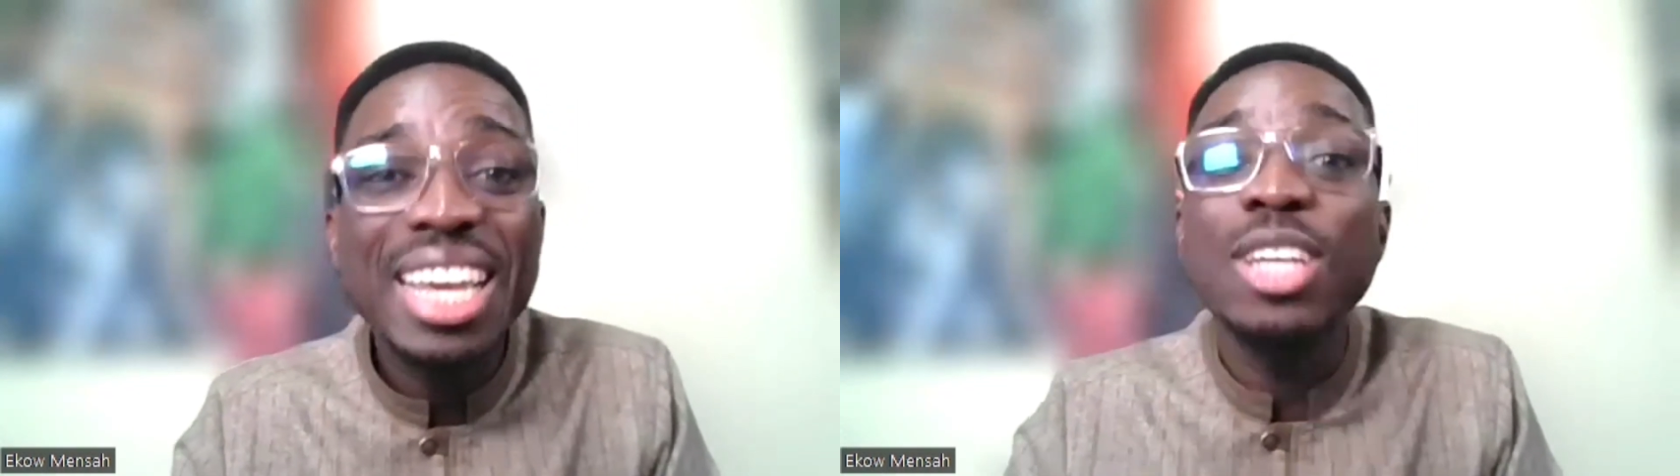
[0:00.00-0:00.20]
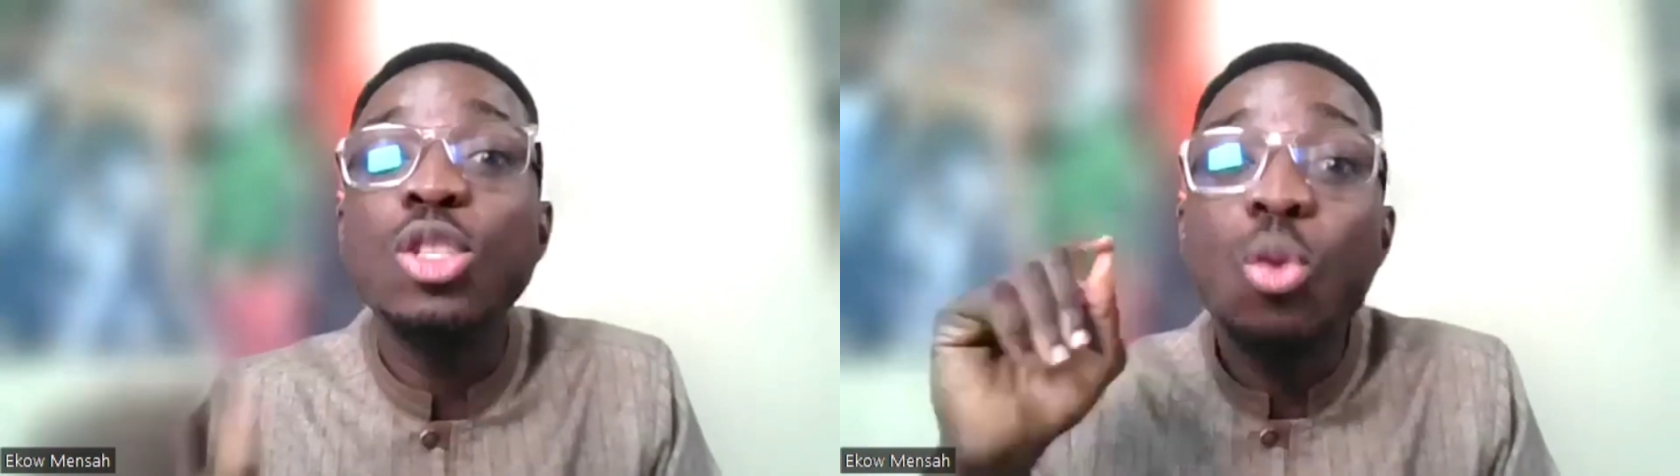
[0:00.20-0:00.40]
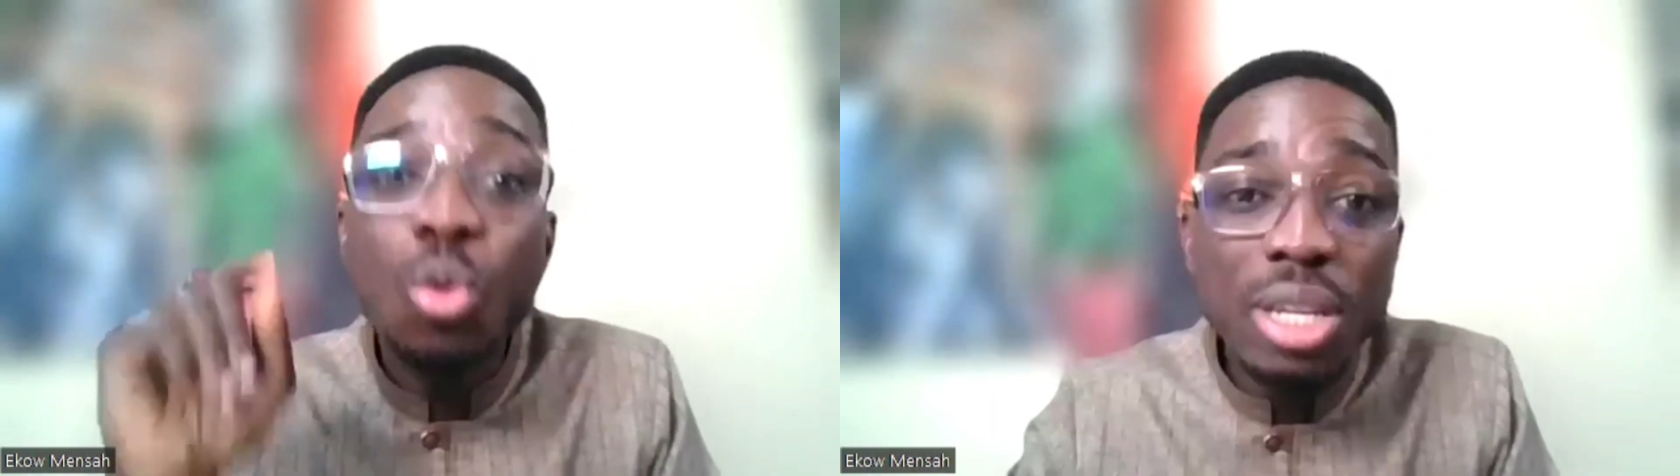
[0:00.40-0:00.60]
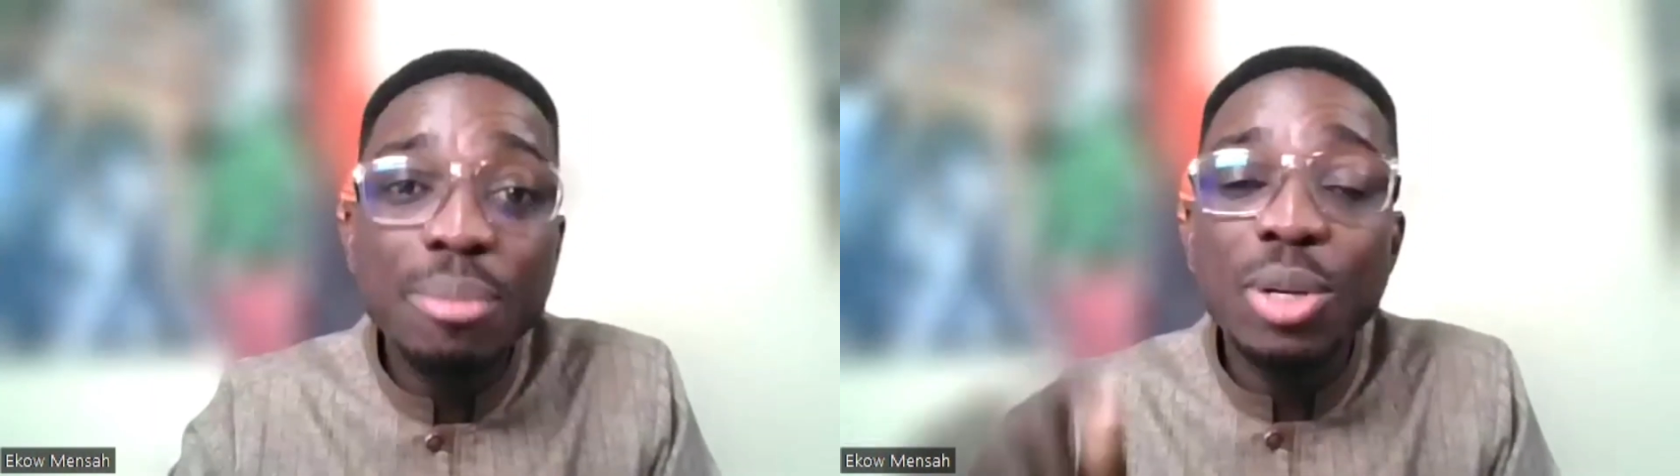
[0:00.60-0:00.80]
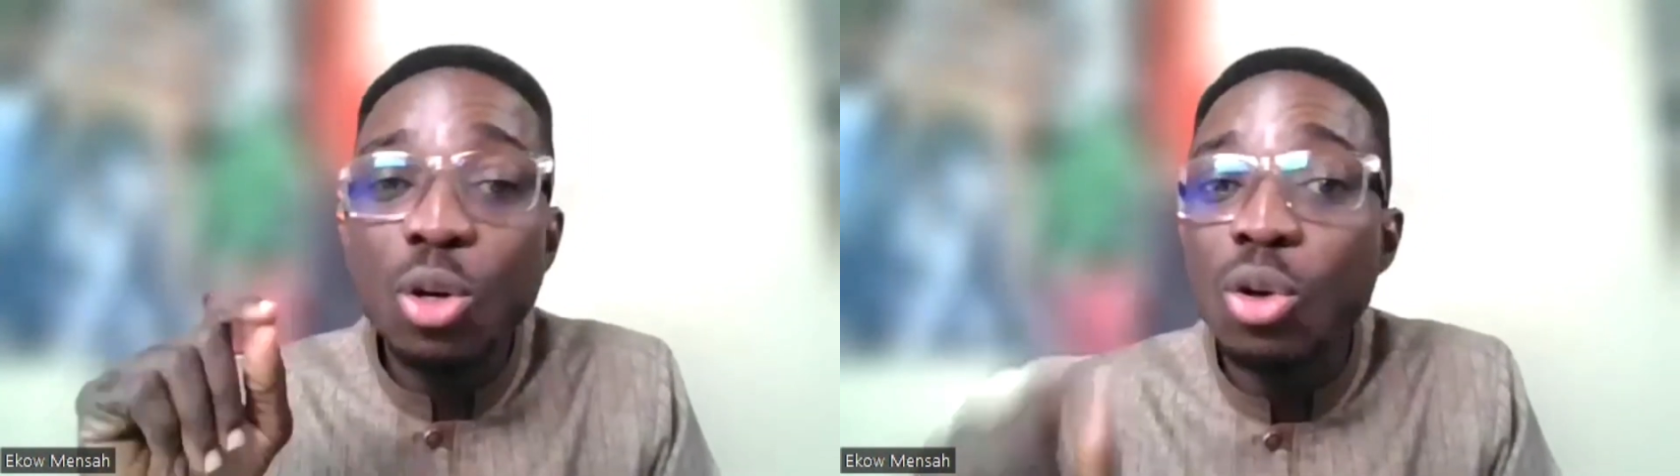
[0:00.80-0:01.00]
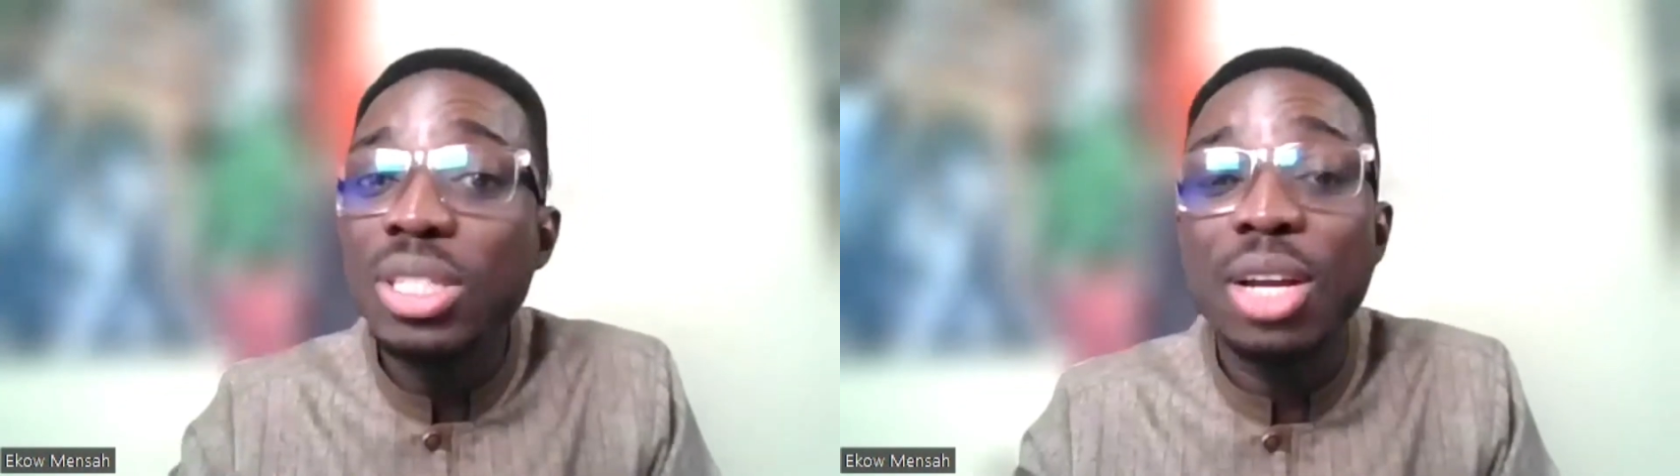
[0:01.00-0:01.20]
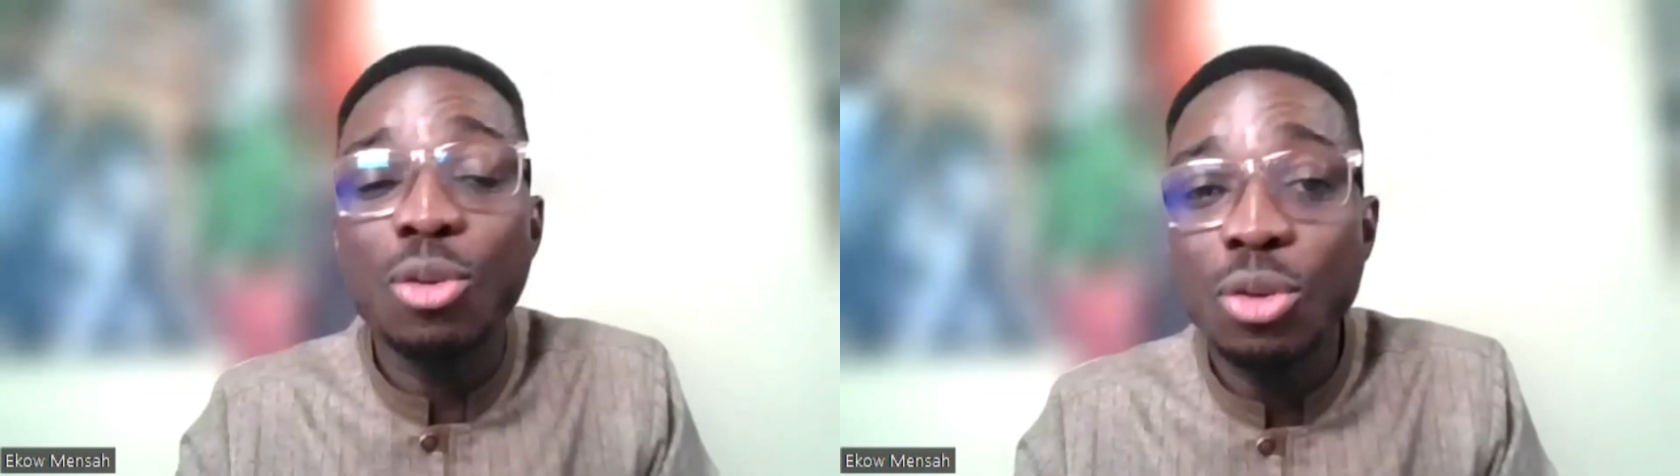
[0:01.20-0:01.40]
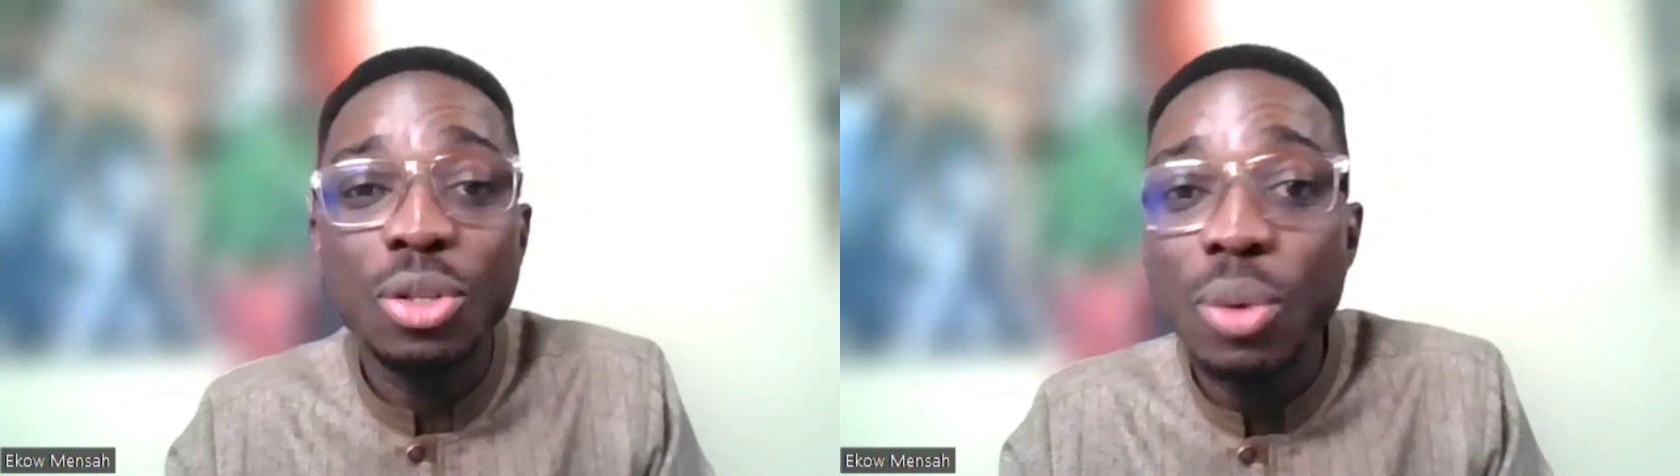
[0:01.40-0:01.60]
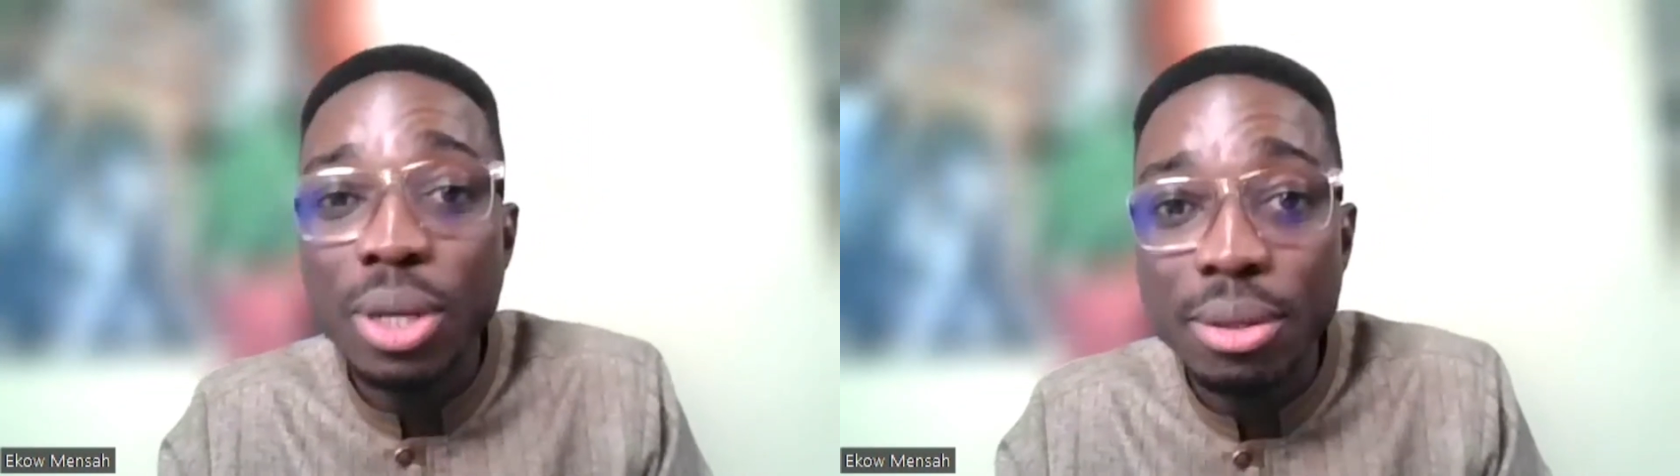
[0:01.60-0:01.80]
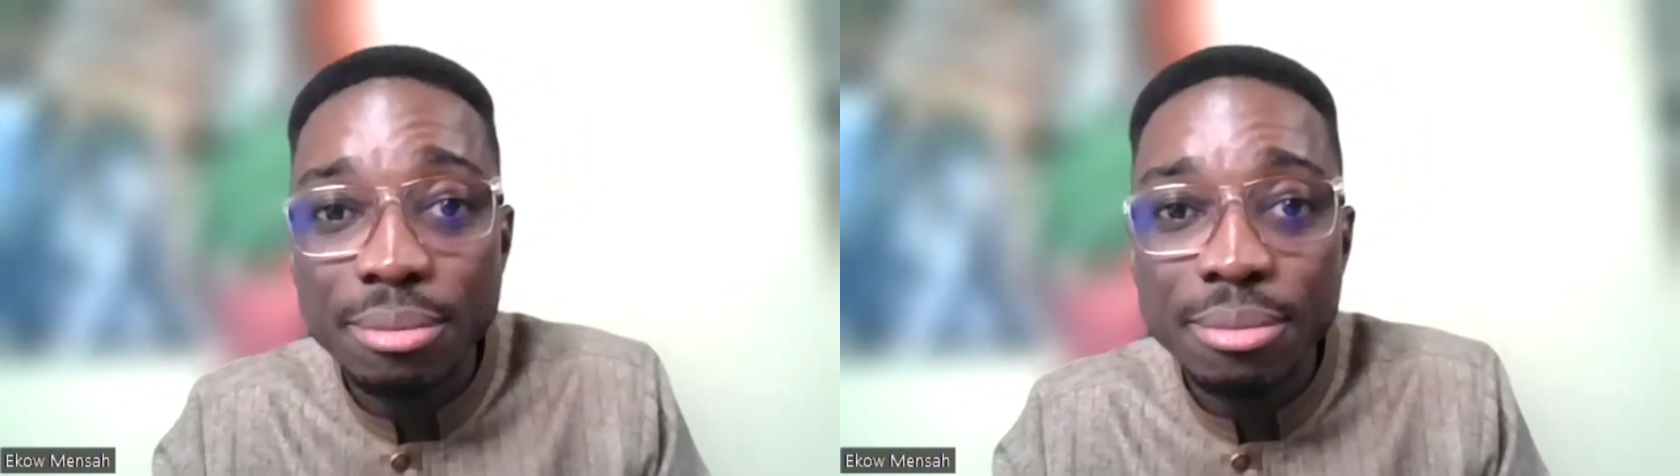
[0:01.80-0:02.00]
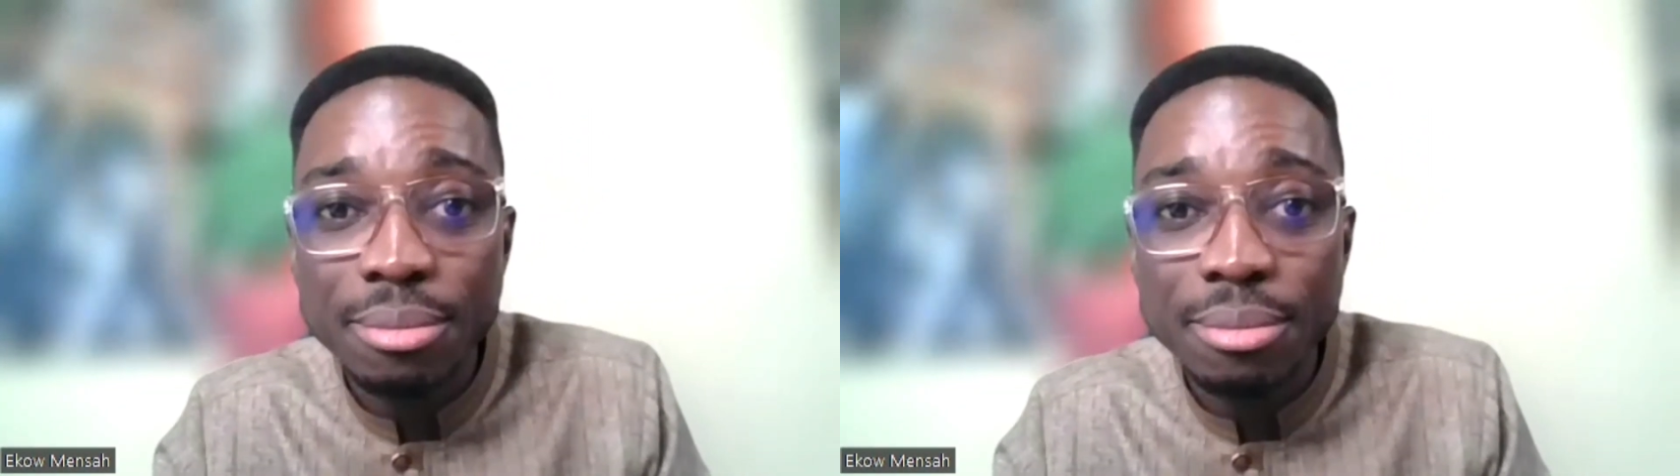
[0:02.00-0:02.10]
is only because they are not doing well.